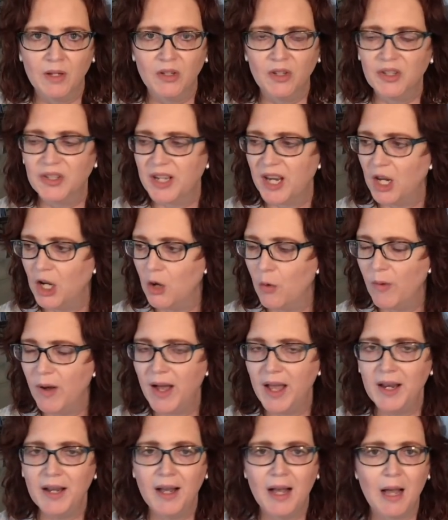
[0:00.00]
Just say, you know
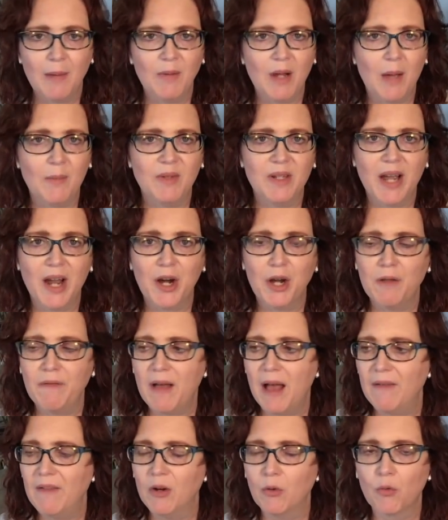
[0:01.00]
what? I'm tired of
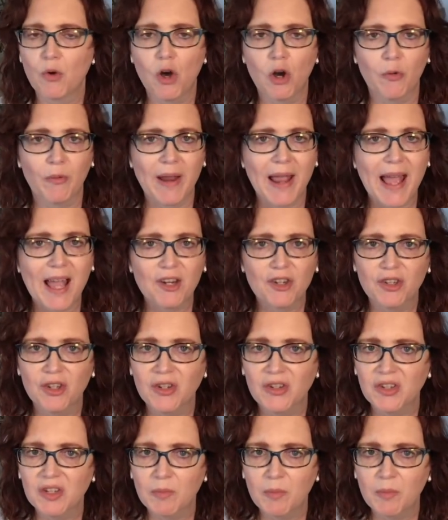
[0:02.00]
having wrong reactions